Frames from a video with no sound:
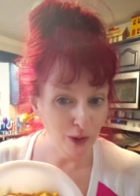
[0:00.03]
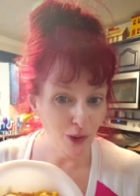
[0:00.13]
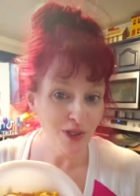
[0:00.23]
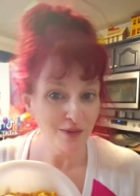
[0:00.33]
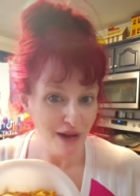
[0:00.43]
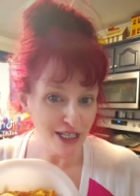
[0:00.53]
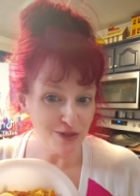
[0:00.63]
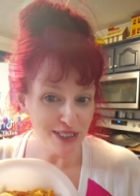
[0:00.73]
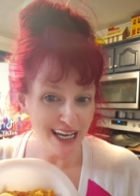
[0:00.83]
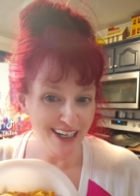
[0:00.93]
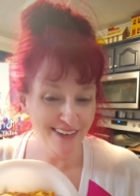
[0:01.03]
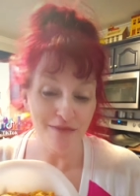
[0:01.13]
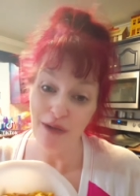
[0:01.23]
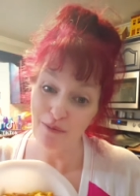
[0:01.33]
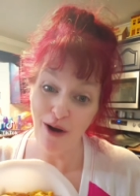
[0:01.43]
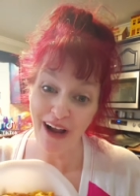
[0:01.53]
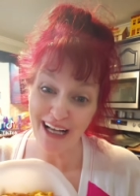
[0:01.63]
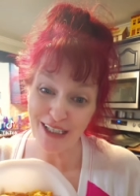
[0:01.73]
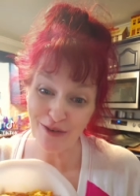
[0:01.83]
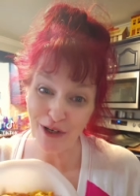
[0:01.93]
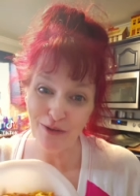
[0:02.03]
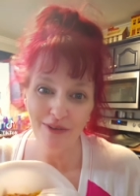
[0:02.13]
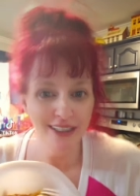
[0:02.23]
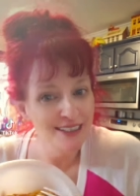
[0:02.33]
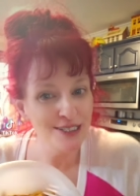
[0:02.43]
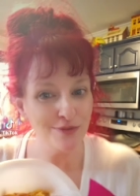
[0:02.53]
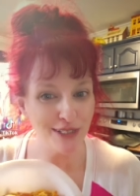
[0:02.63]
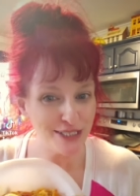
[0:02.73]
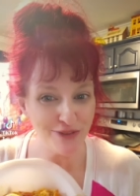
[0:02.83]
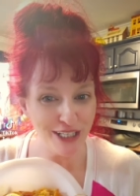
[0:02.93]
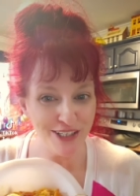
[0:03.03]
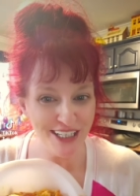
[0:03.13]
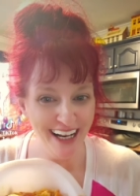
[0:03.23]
loaded mashed potato, and meatball casserole. It's what's for dinner